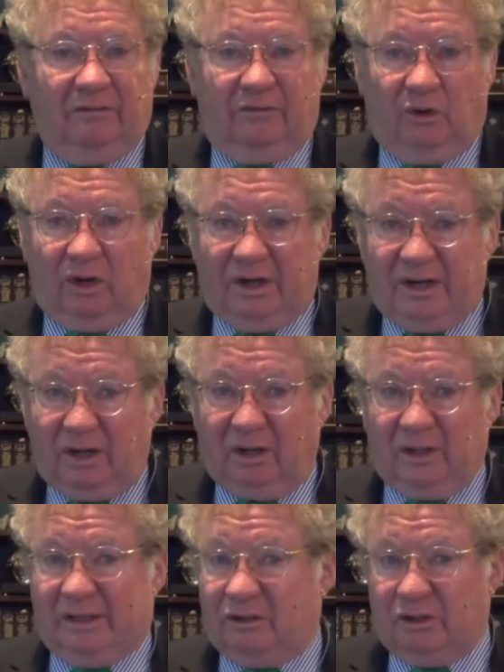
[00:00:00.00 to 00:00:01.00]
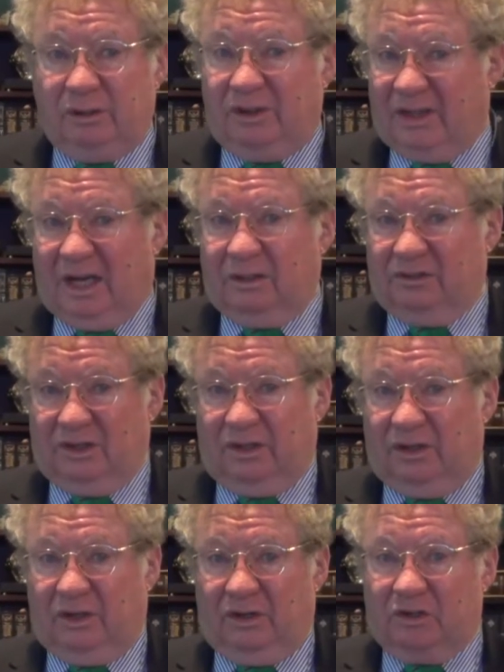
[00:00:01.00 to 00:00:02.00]
For nearly 2,000
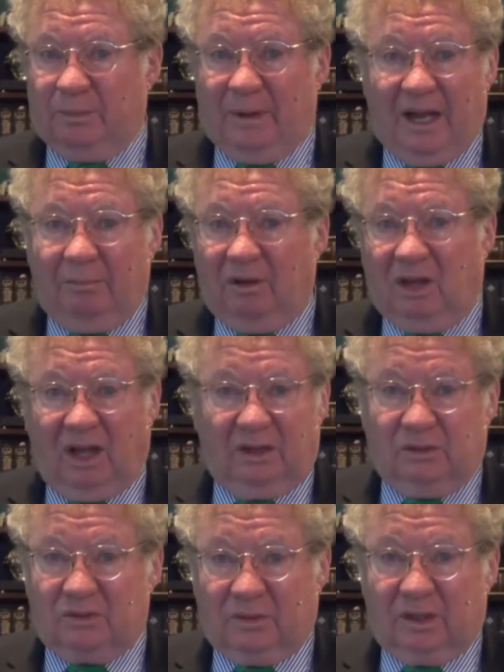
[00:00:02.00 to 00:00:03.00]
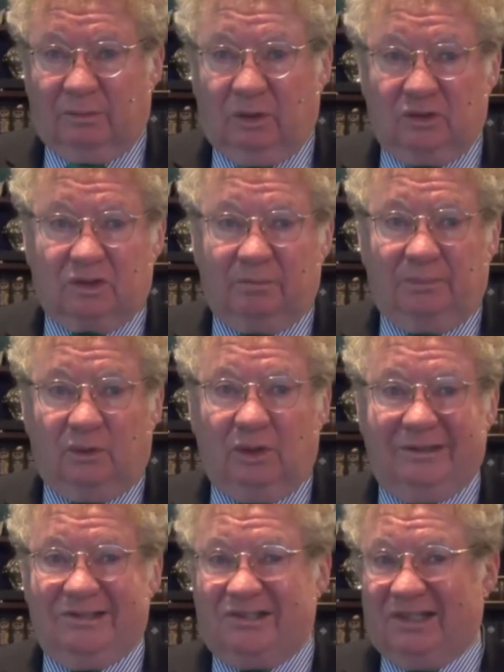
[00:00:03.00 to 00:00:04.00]
years, Babylon was one of the most
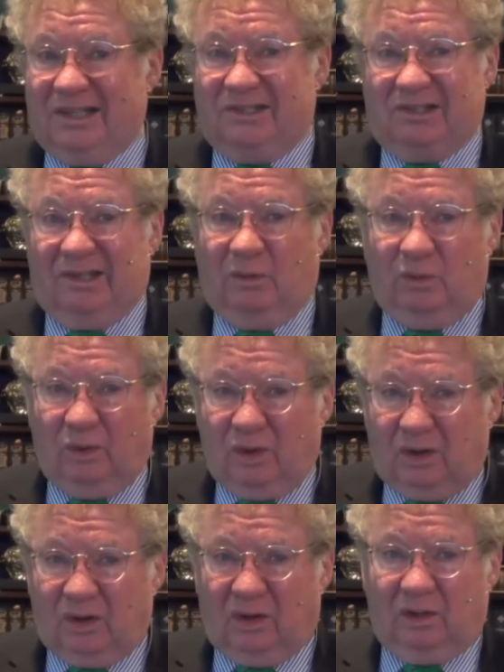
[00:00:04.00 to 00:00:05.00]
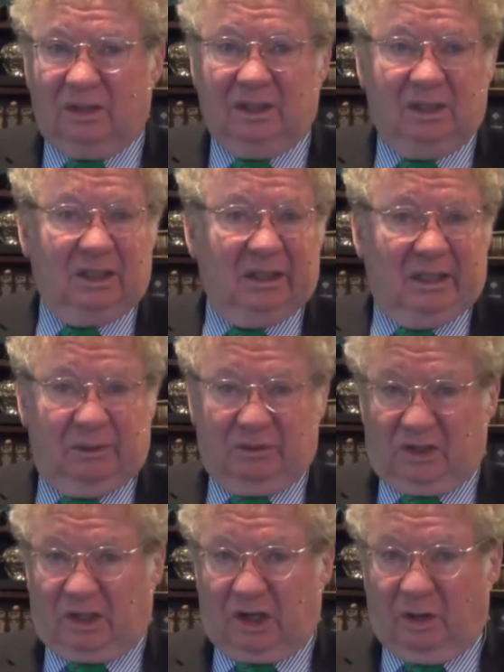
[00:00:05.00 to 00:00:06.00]
important cities in the world. It
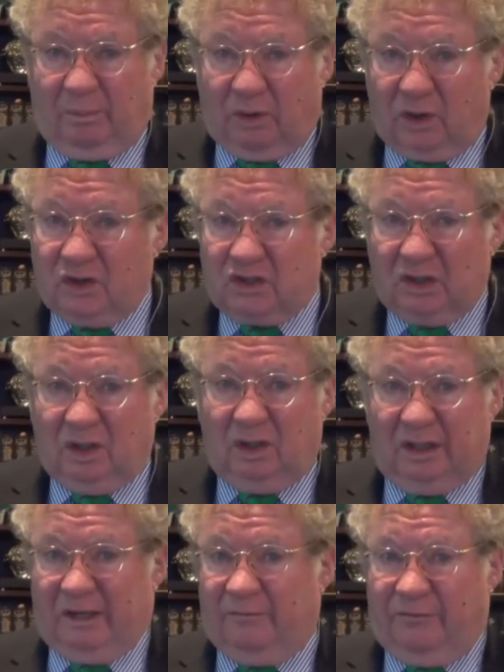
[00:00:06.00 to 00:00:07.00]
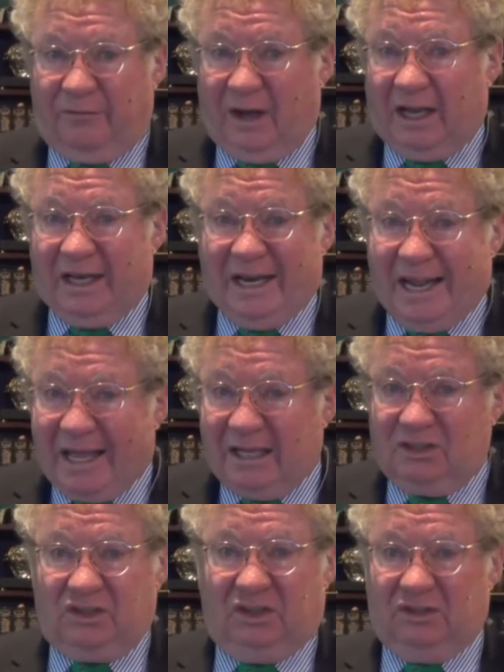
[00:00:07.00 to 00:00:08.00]
was a commercial and
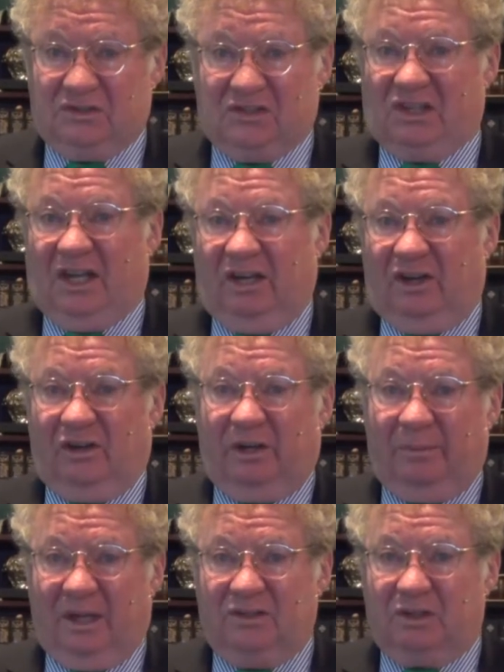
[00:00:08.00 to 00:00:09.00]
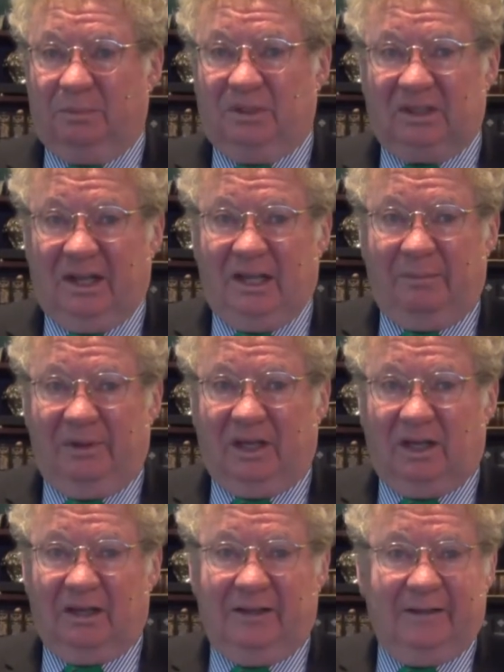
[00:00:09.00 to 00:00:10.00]
financial center in
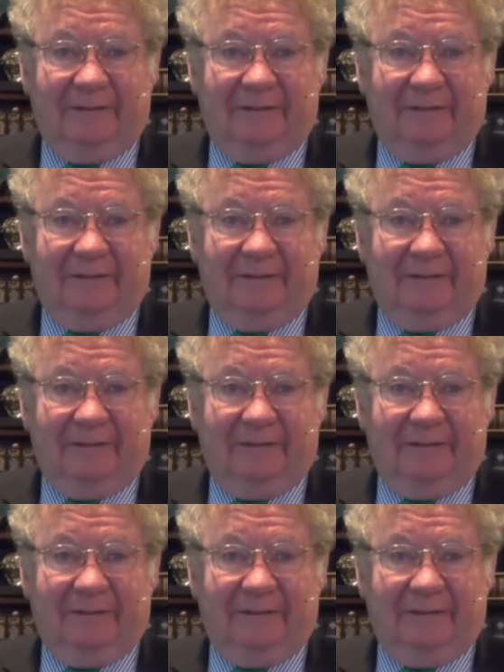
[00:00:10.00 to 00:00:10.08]
Mesopotamia.